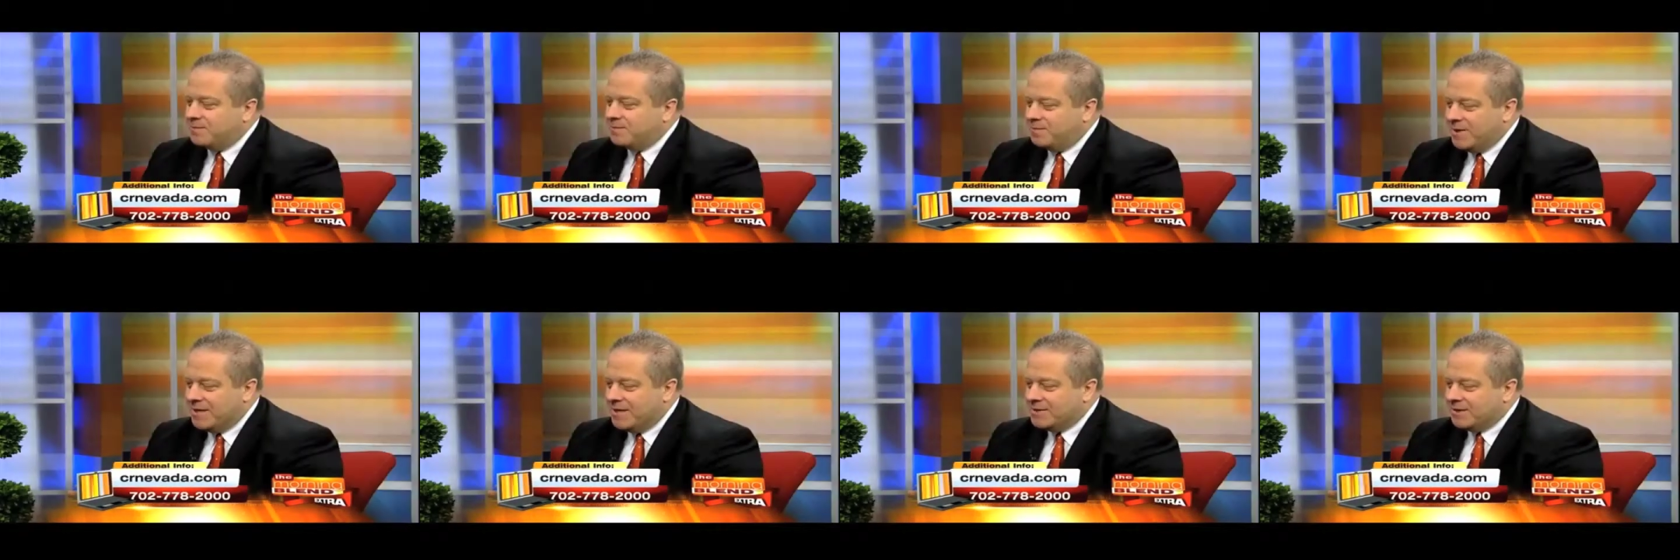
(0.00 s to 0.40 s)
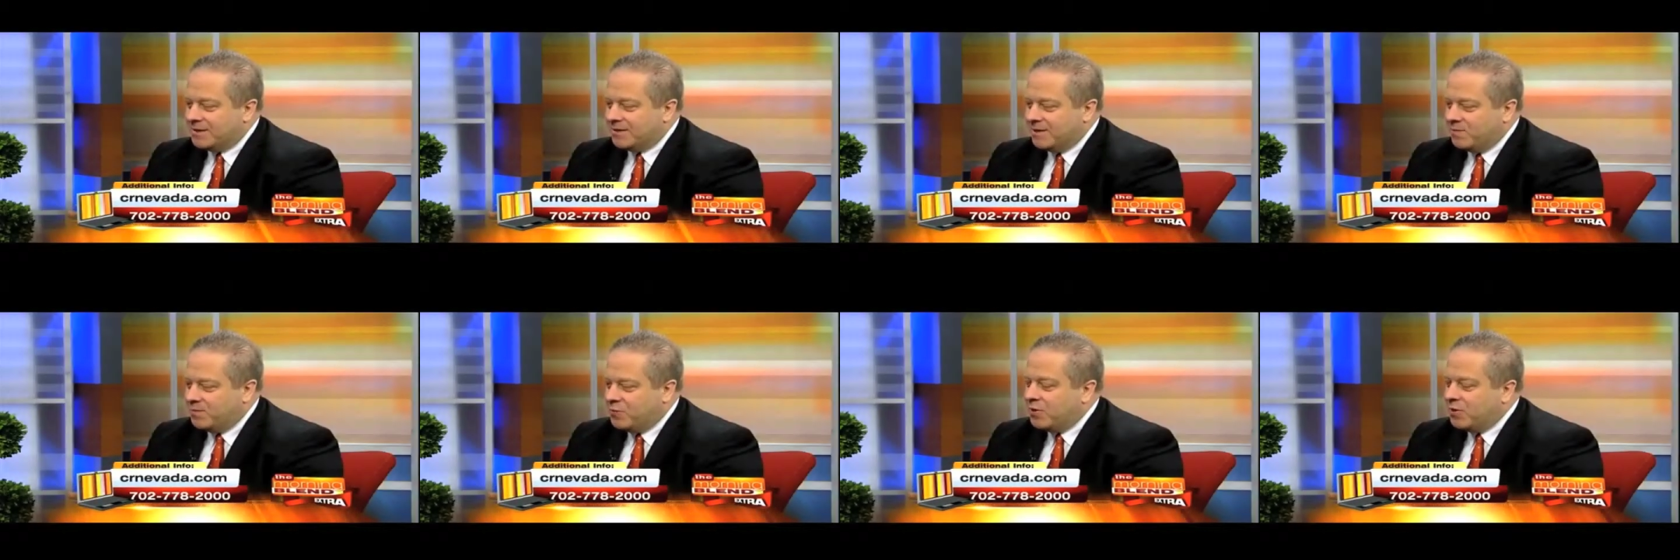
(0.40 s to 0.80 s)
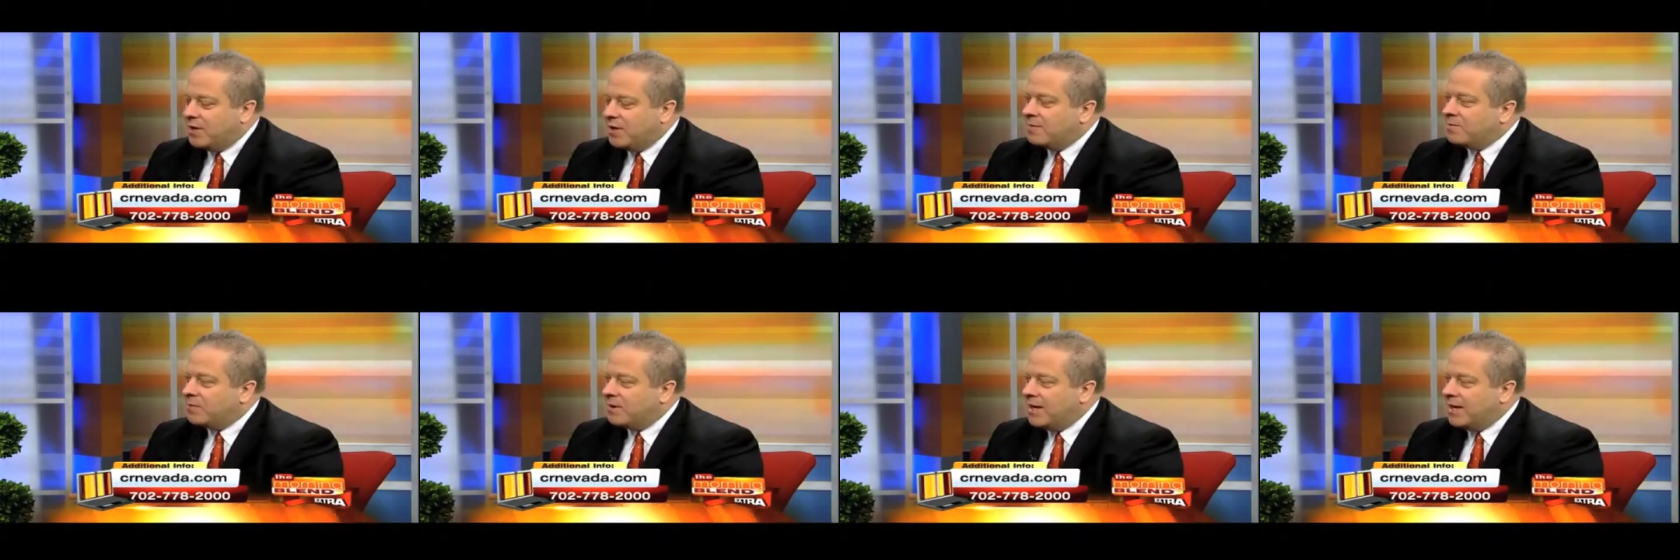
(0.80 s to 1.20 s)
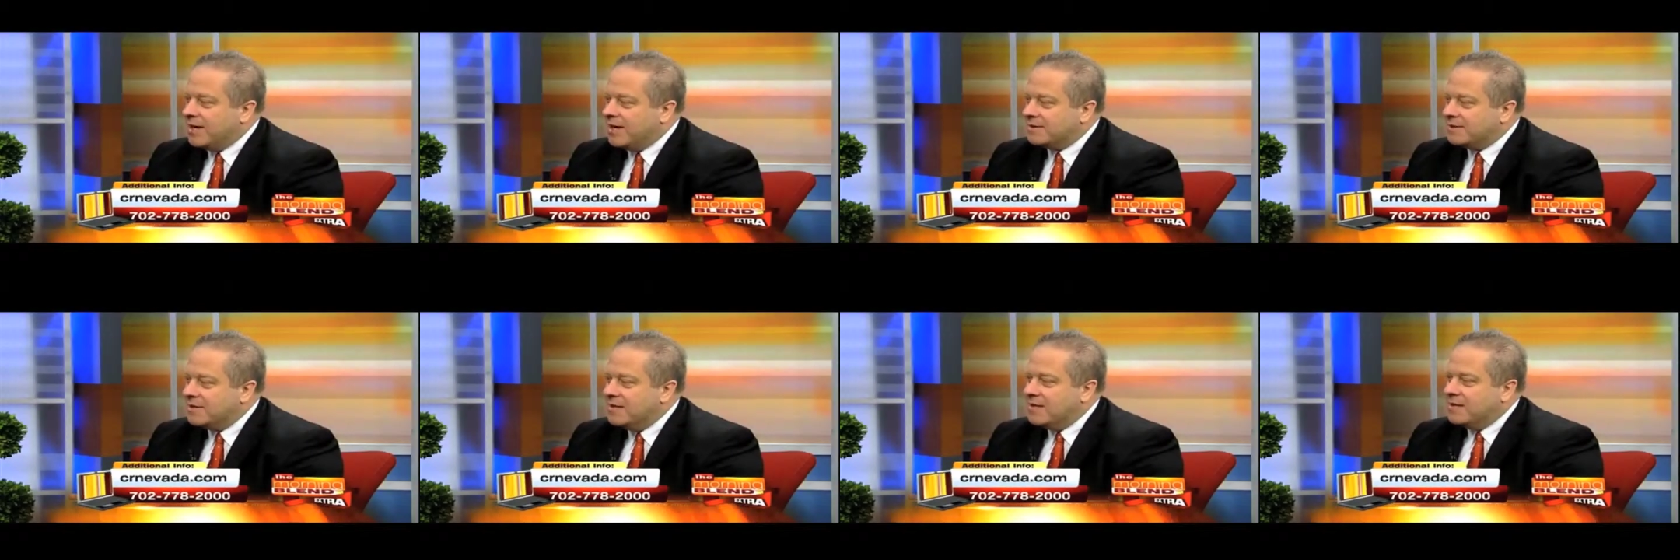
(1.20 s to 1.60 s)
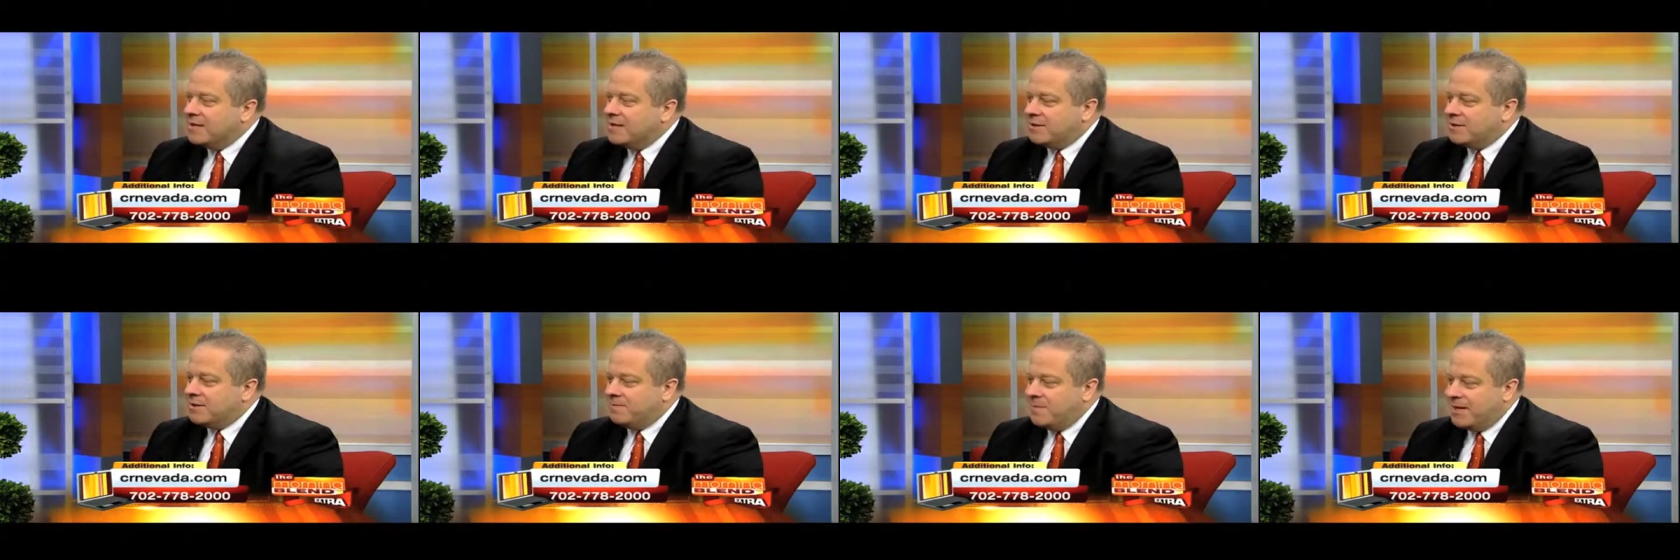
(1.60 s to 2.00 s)
basically put in place
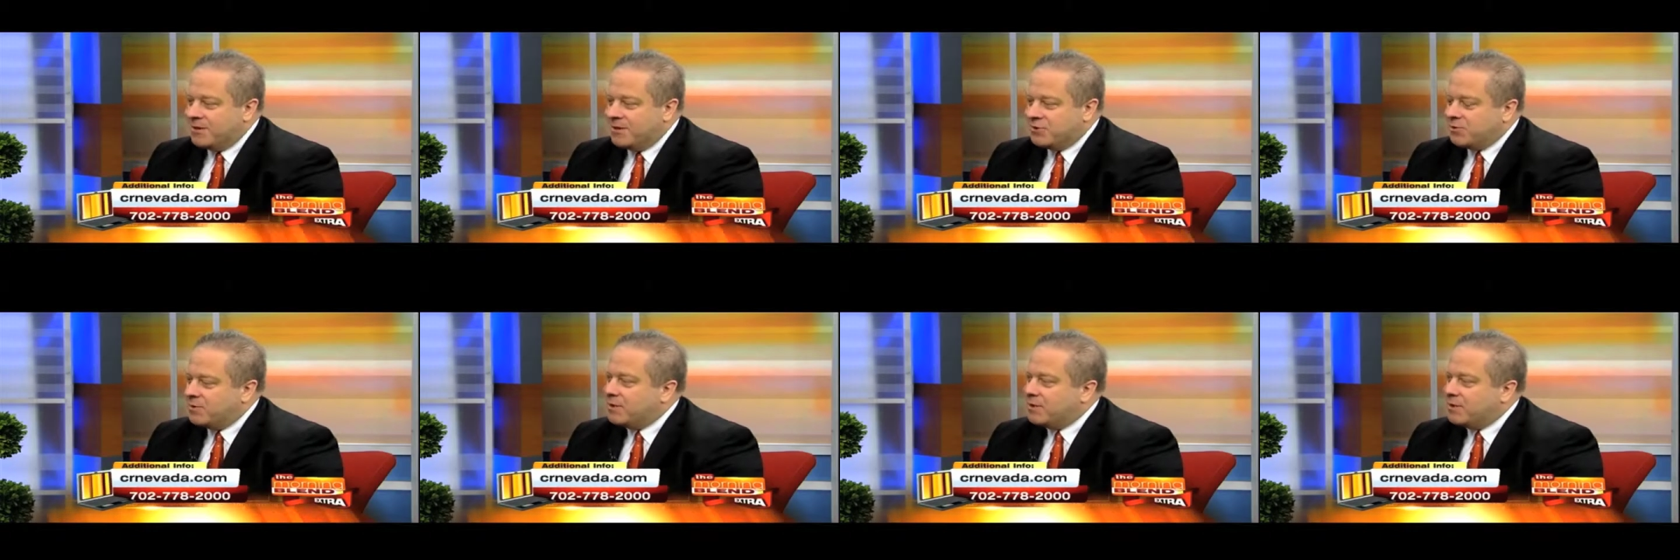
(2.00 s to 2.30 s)
to make sure